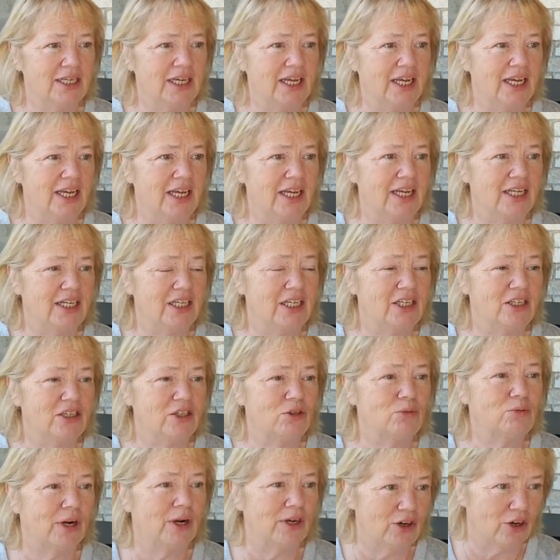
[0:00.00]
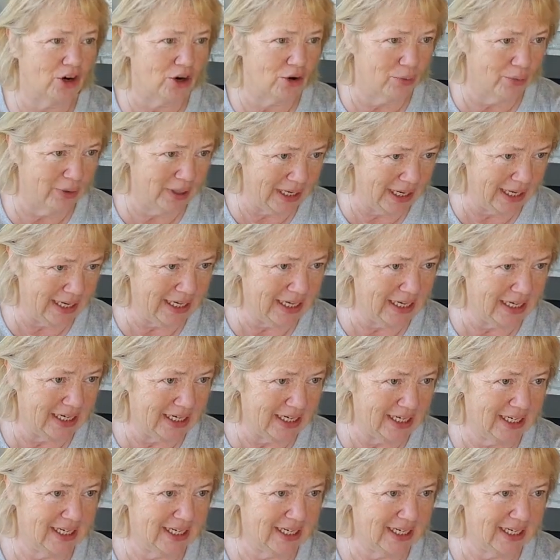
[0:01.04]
and Loretta are related.